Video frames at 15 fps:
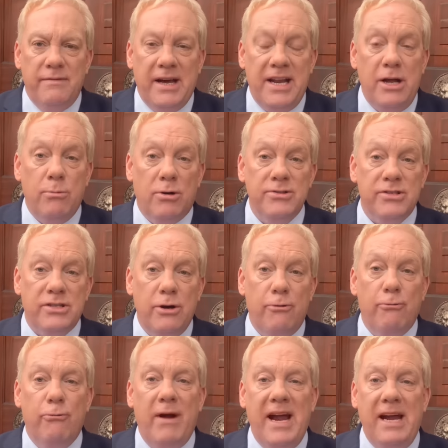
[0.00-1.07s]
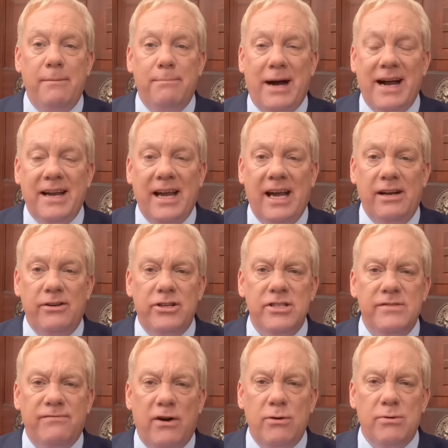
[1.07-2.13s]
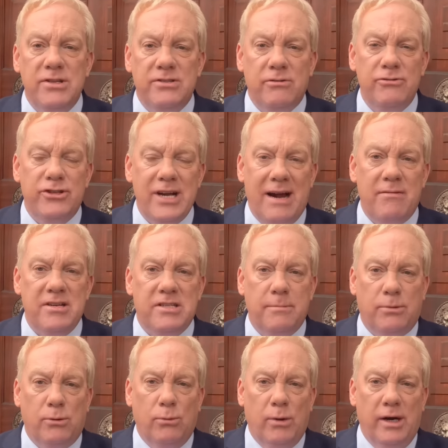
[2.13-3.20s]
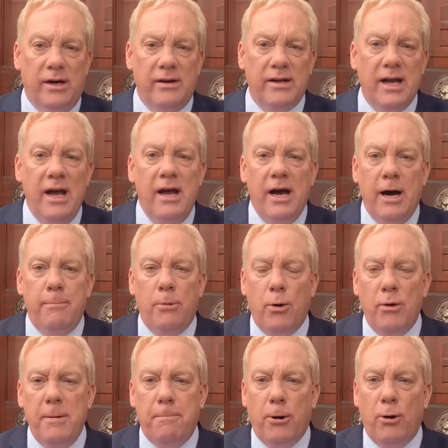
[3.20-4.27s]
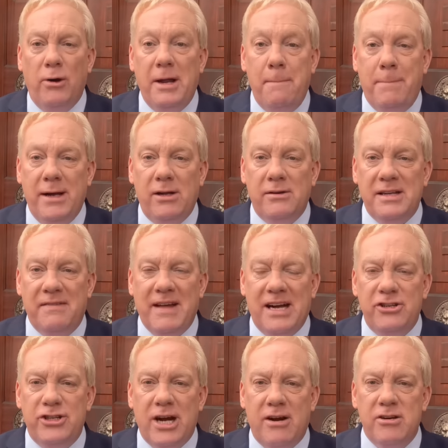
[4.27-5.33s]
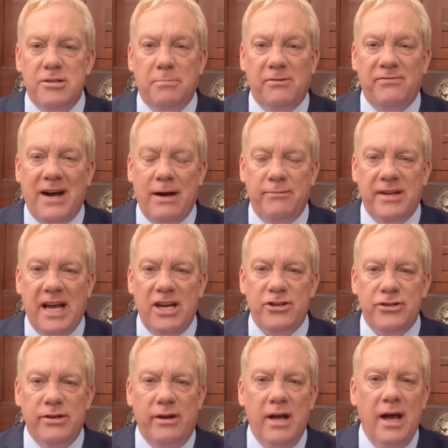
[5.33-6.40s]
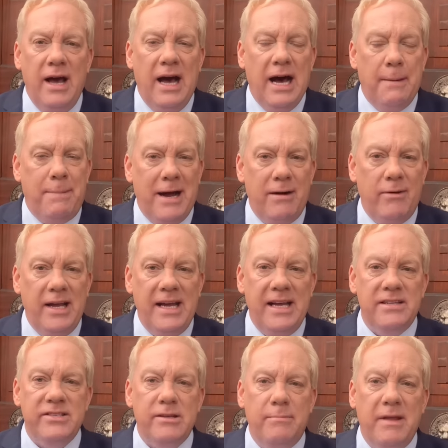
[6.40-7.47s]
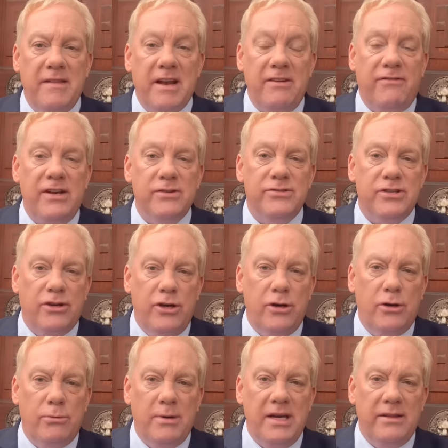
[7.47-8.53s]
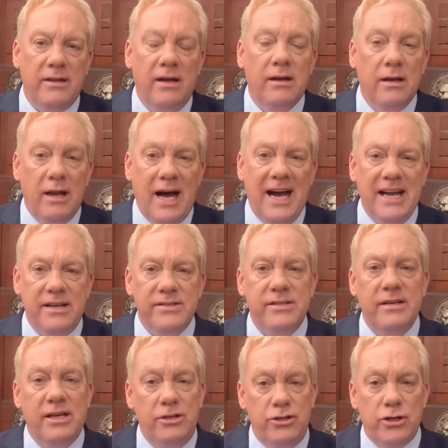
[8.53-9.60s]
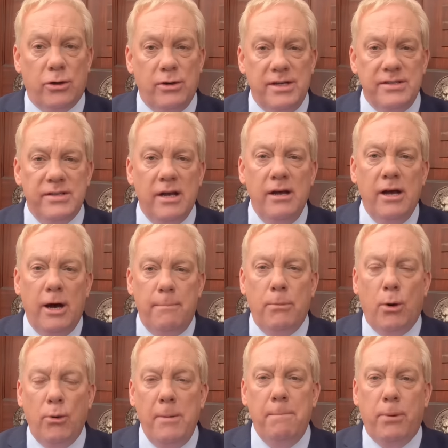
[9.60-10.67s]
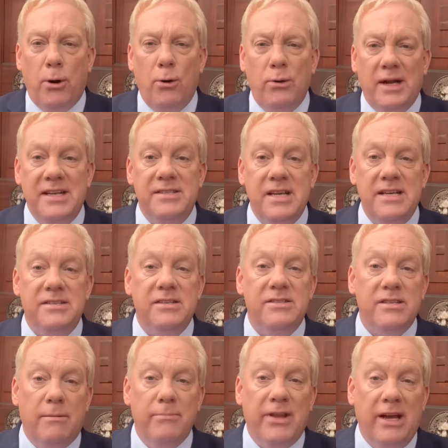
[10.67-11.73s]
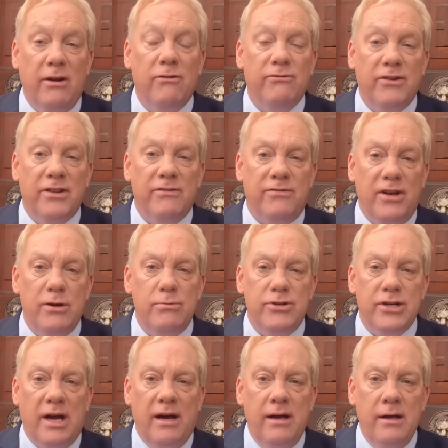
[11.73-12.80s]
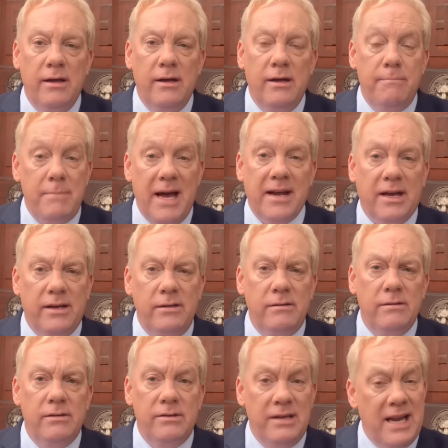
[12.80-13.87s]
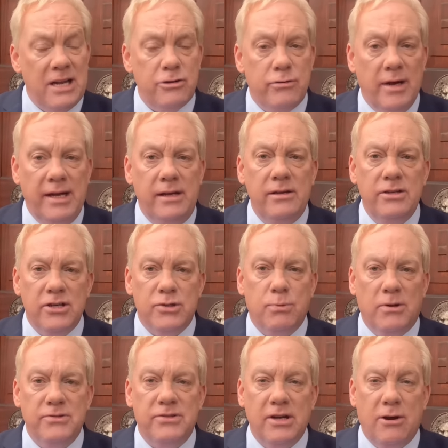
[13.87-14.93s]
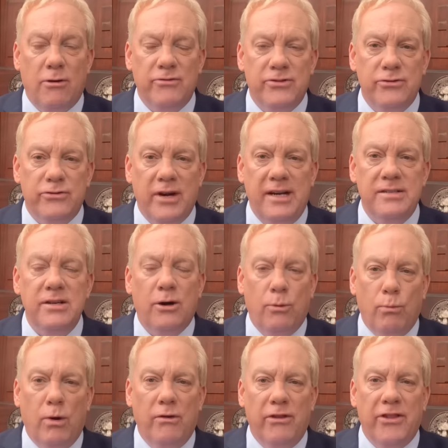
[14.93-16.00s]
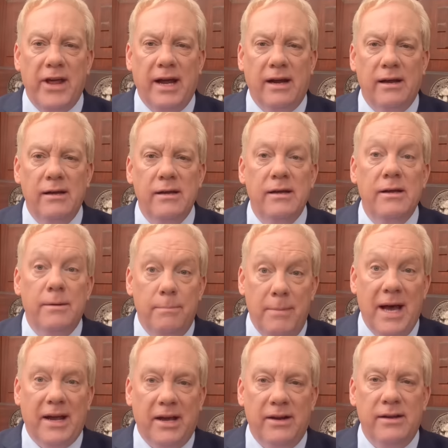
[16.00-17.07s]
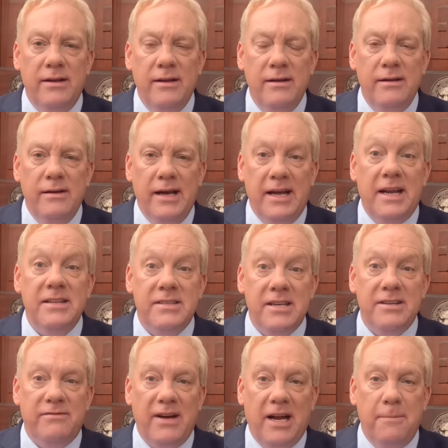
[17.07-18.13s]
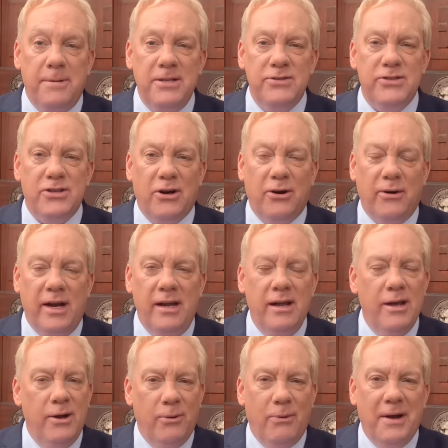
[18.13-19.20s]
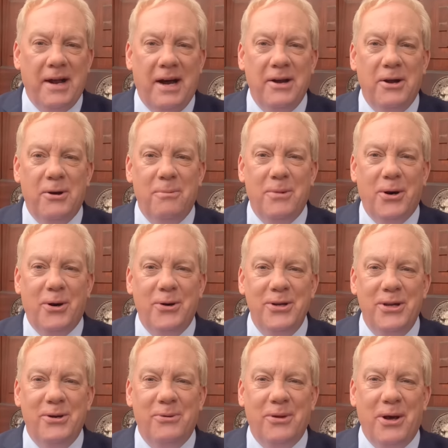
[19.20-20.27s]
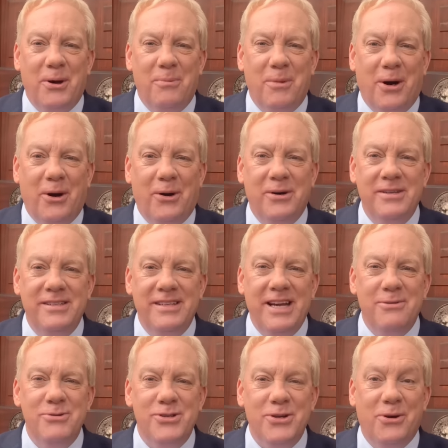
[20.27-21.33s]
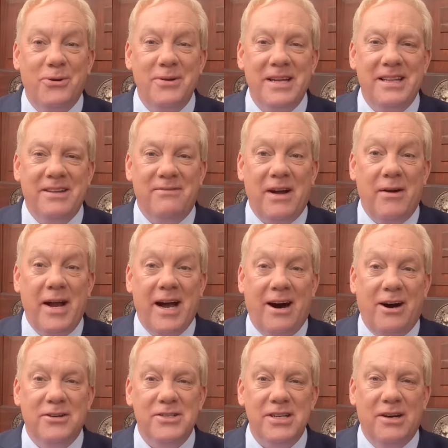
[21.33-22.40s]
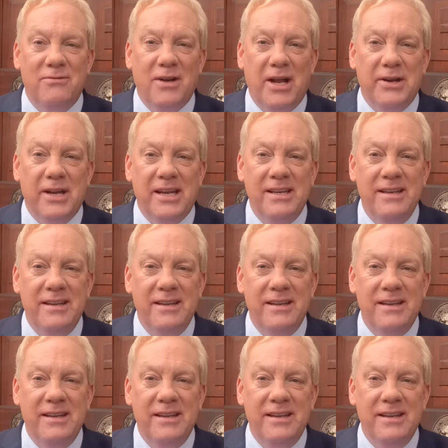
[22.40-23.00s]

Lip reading: that he wants to rein back in, just focus on charitable work, and more importantly, building that charitable foundation. Apparently, it's something that he feels secure with, likes, enjoys, and more importantly, sees as something for the future. Meghan, naturally, just wants to concentrate on one thing. Meghan. It is a developing story. When I know more, you'll know more. Neil Shaun in the very heart of London.